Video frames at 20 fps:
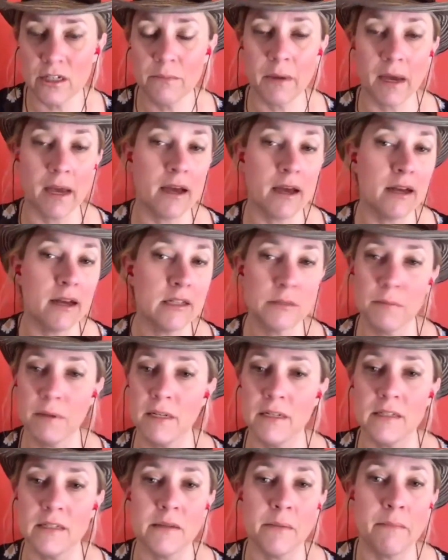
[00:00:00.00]
My husband
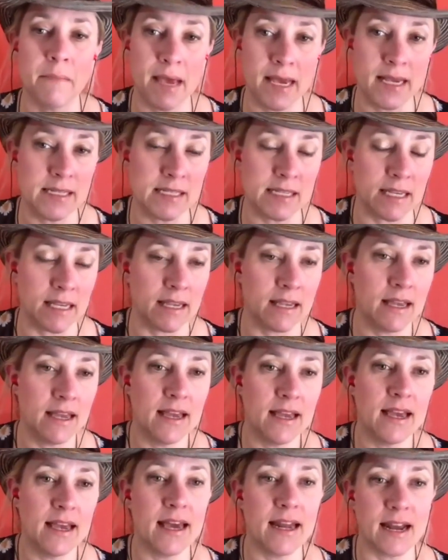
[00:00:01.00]
is amazing
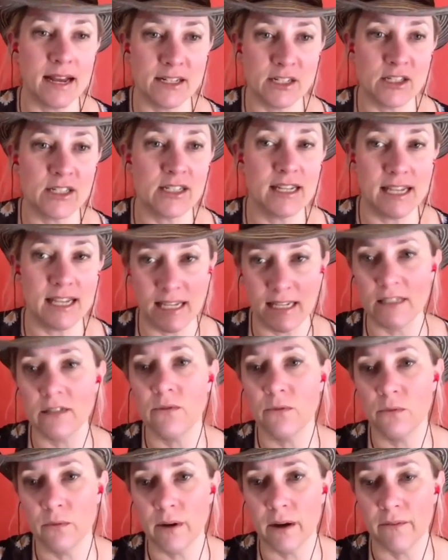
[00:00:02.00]
and I just eat
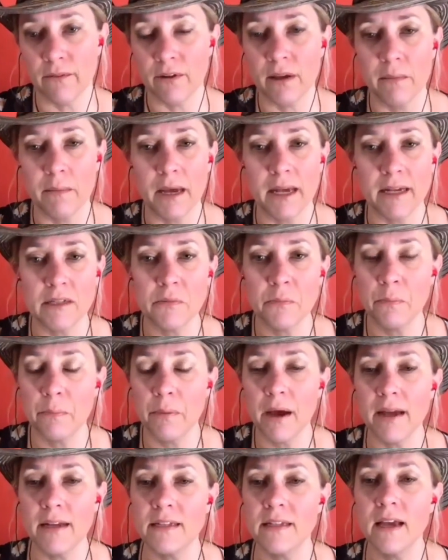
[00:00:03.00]
whatever he makes.
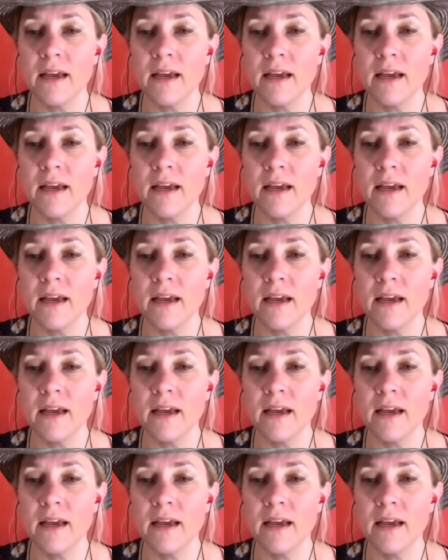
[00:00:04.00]
But